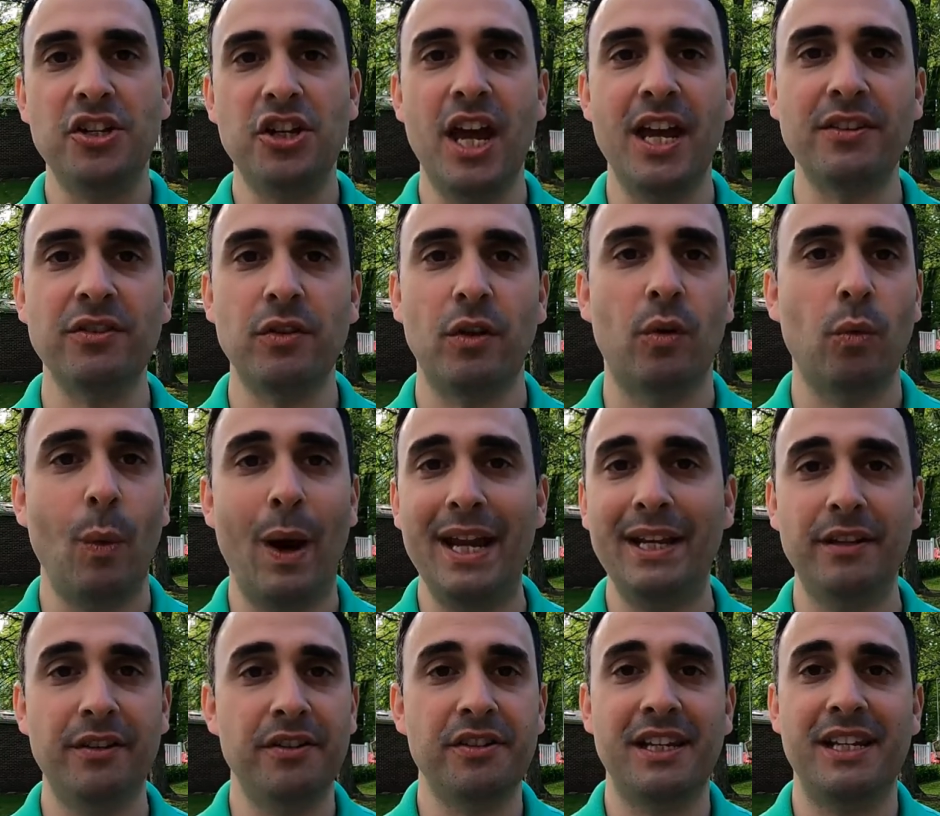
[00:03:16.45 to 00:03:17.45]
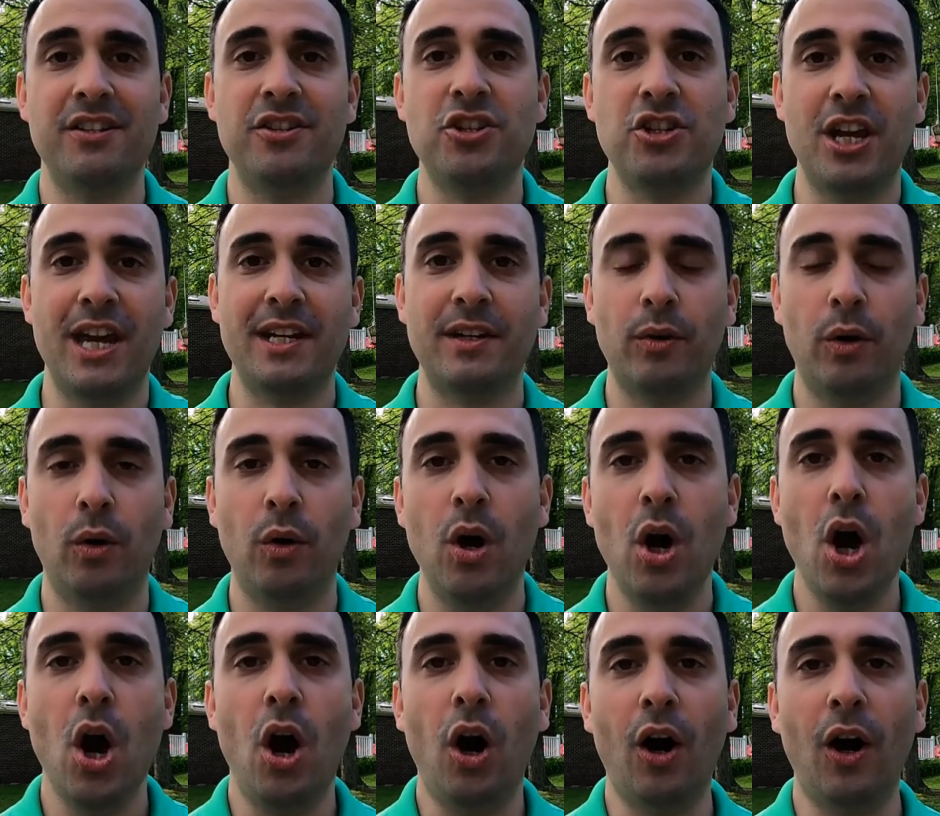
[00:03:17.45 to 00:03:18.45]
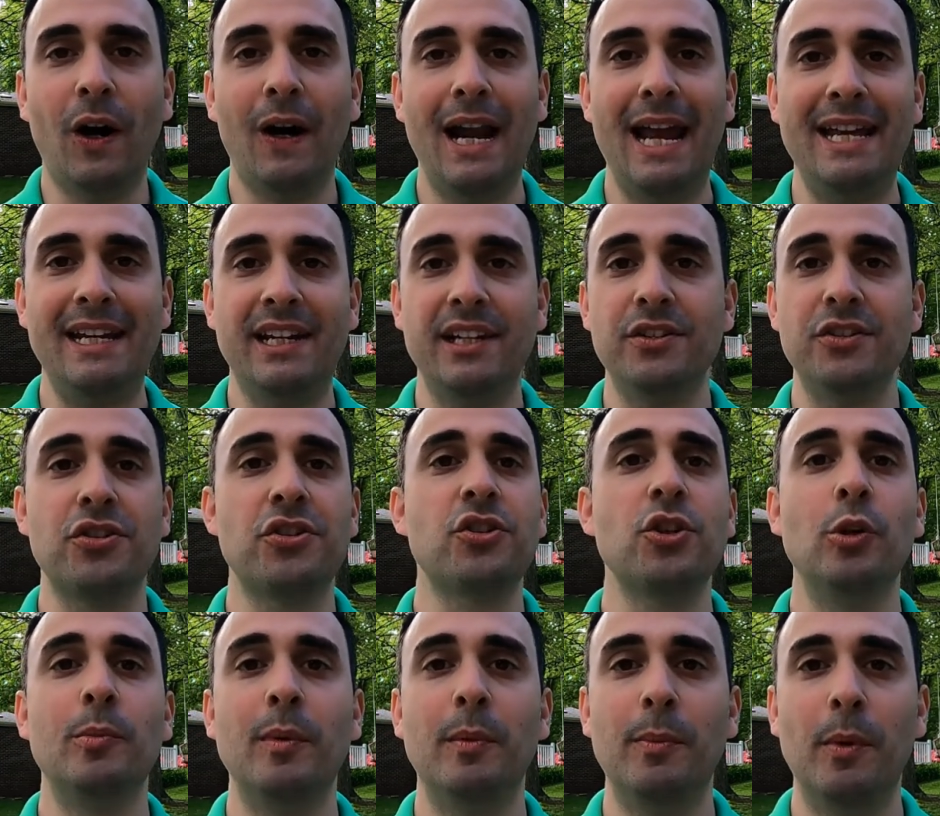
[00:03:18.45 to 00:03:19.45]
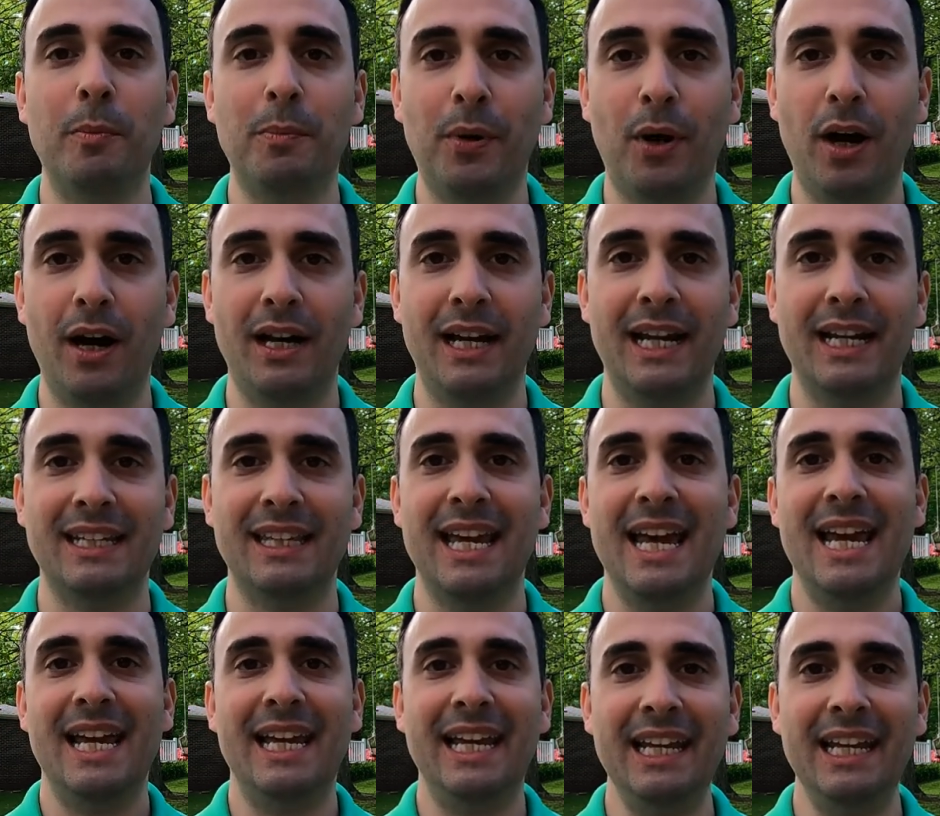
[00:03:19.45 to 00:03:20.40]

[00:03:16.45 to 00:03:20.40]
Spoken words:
Chest or waders in general are a consumable product.